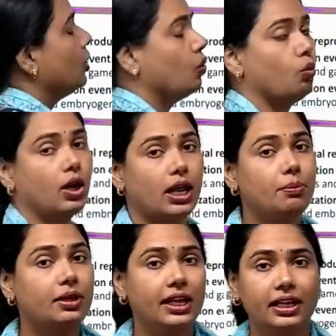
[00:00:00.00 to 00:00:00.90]
What I am
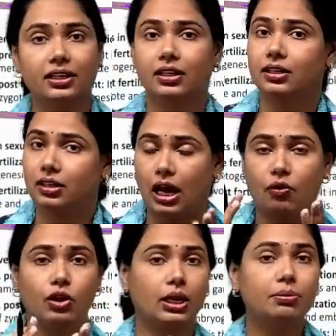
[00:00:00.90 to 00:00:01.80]

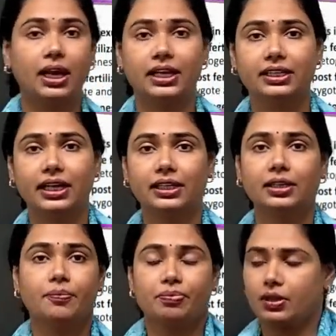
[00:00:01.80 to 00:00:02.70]
telling that
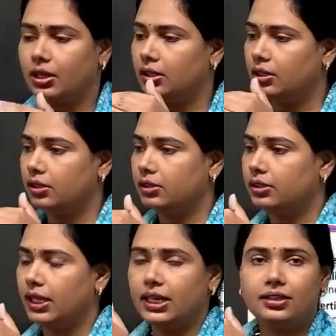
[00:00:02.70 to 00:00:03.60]

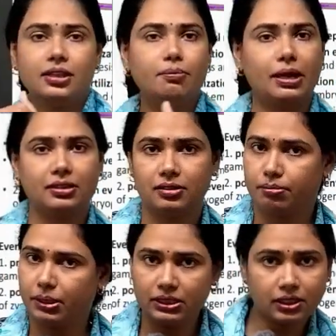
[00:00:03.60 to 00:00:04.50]
there is a
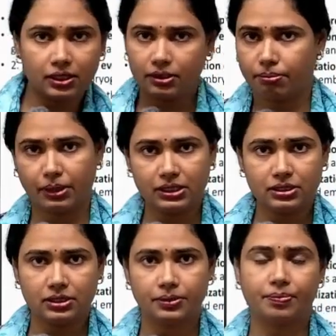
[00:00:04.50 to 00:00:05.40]
month
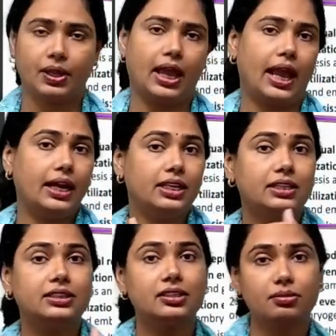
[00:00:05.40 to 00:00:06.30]
and in
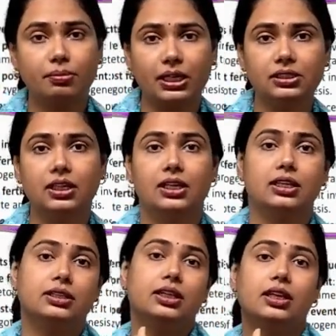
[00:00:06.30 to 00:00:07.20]
this month
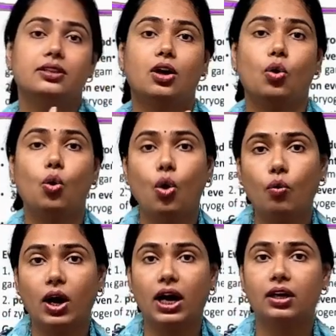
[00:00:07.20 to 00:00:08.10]
there is a
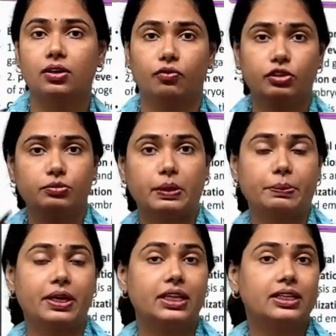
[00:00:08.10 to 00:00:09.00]
ova which
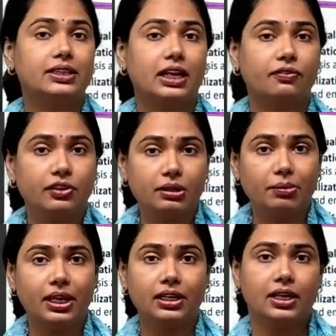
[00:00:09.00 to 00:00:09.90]
prepare in that
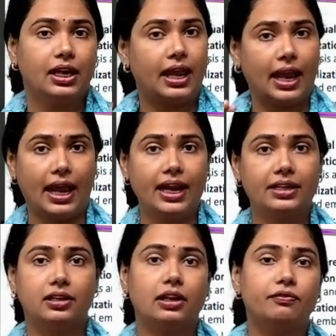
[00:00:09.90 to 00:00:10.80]
female, and
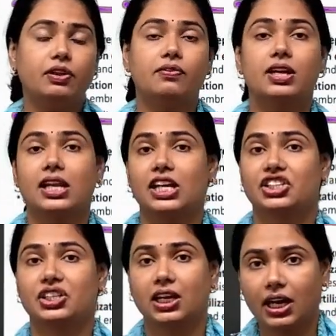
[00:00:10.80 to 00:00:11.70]
if the
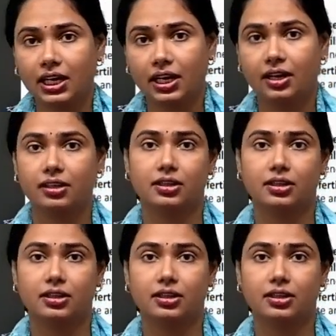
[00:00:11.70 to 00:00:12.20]
fertilization occur